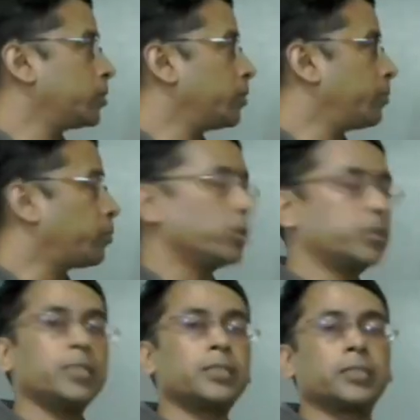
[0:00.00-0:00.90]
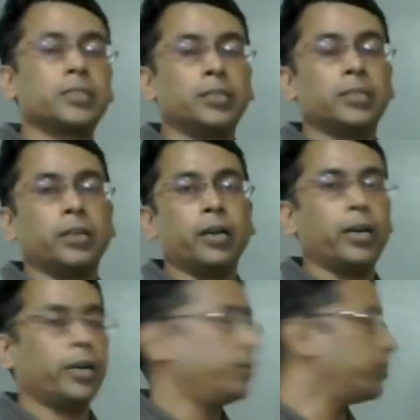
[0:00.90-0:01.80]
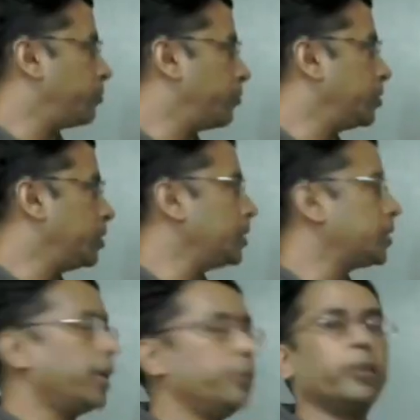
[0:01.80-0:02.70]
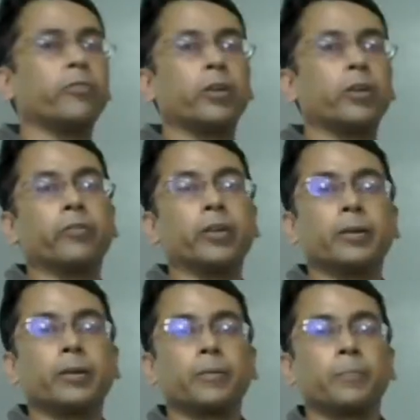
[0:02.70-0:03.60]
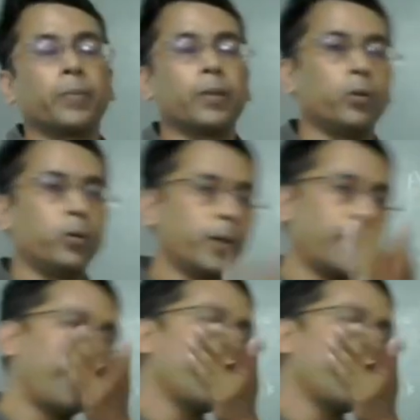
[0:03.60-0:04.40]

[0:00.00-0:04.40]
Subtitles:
process these elements one by one. Okay,